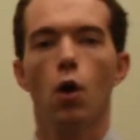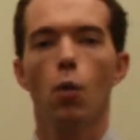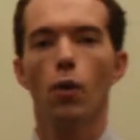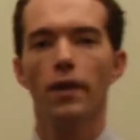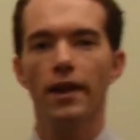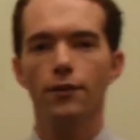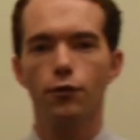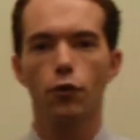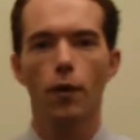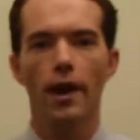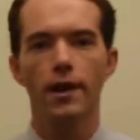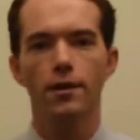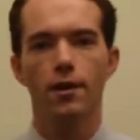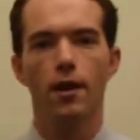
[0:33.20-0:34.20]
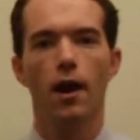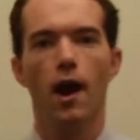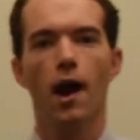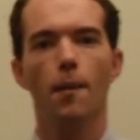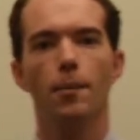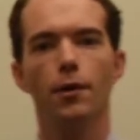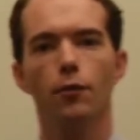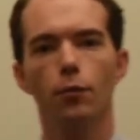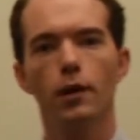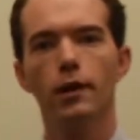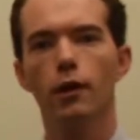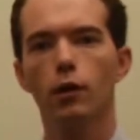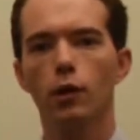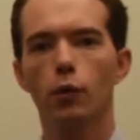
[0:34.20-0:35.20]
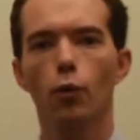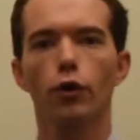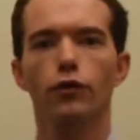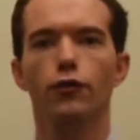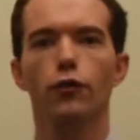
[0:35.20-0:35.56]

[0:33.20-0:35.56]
Well, that's great, uh, but it really only works